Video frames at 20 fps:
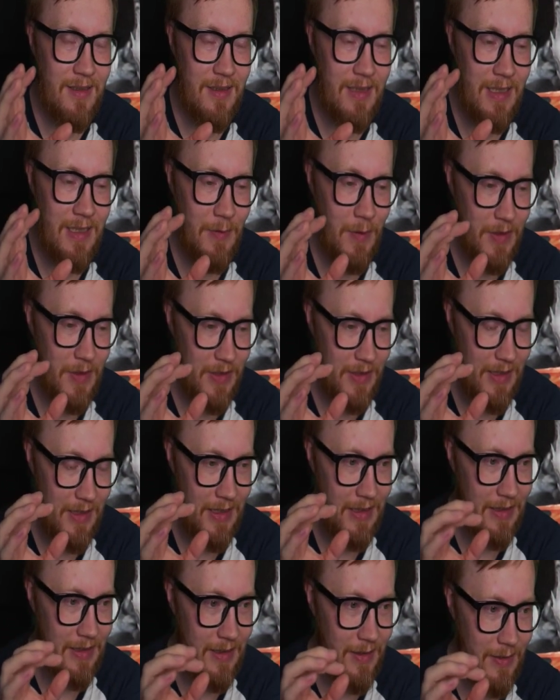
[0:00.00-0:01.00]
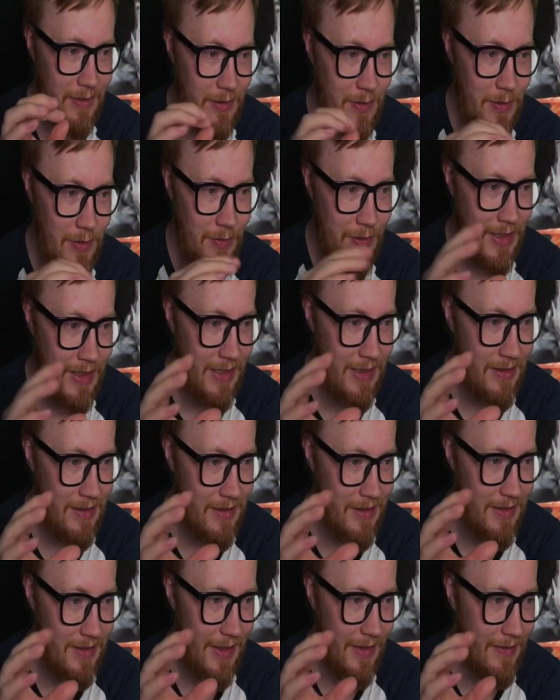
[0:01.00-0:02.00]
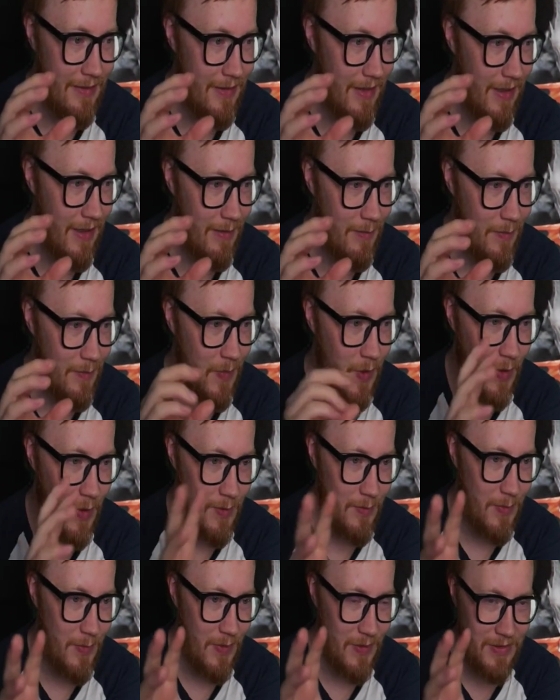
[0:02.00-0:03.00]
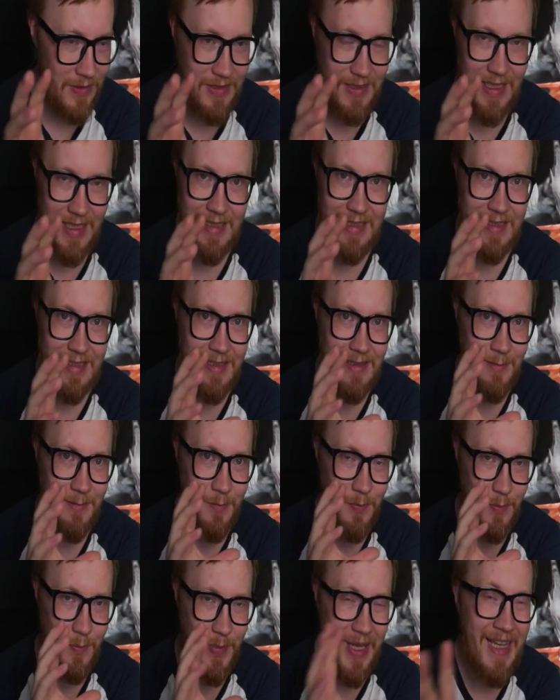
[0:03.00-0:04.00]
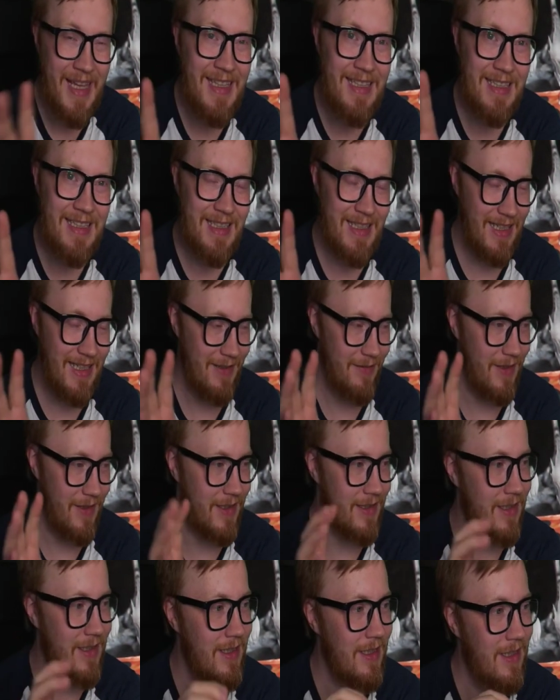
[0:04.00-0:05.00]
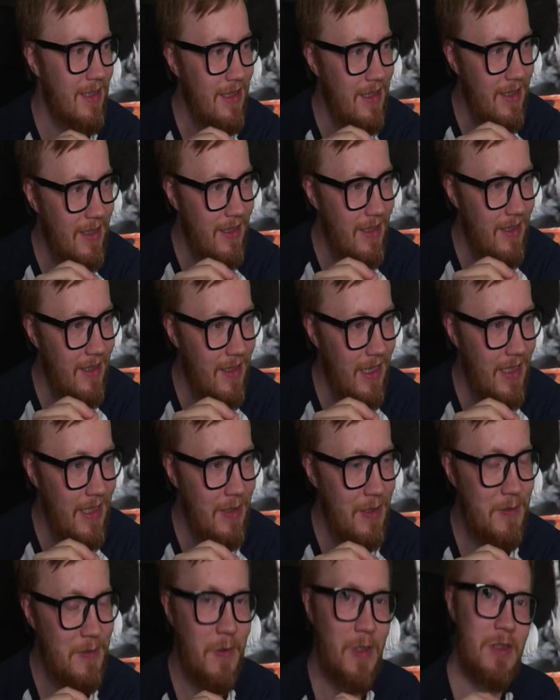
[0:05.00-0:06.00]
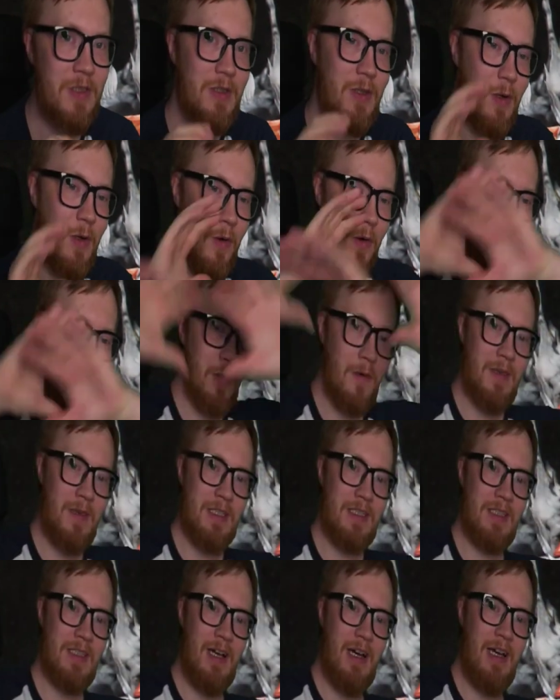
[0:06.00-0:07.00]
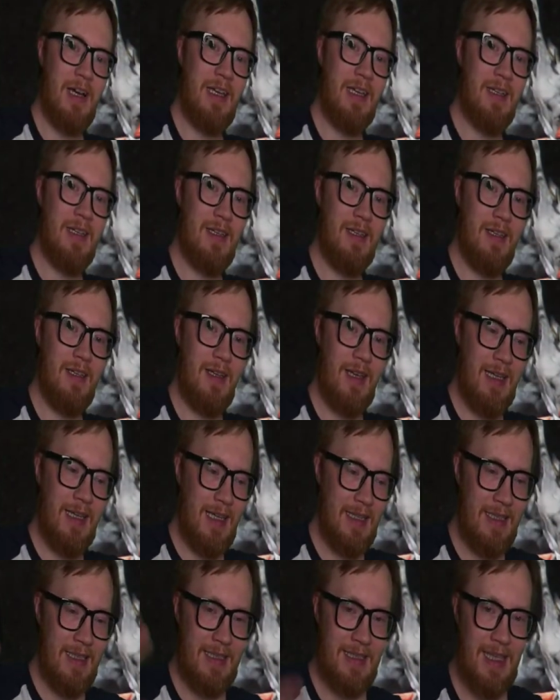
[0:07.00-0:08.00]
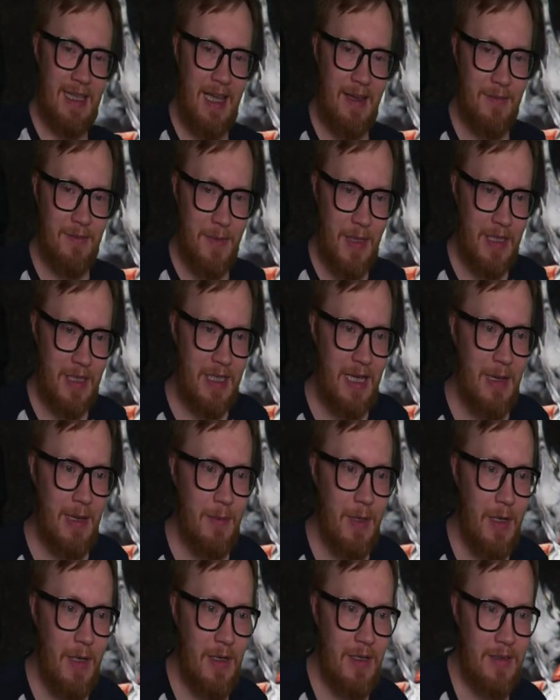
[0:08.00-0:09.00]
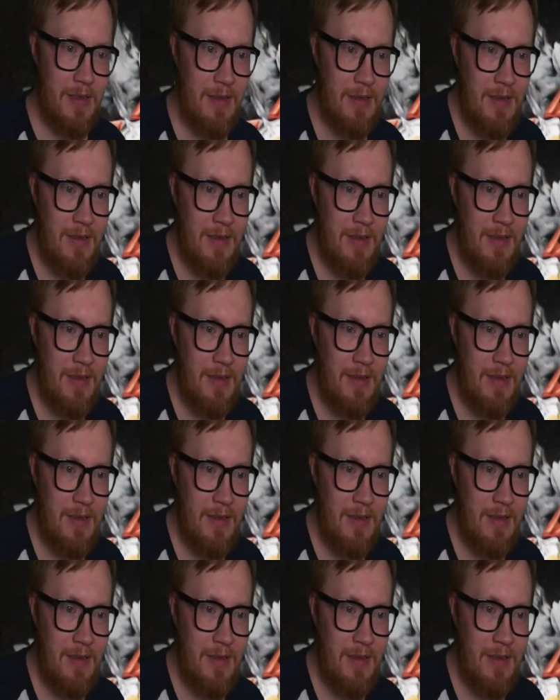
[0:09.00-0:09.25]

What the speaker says: It was in greens and purples and pink even, and it was all over the sky, and I didn't have my camera,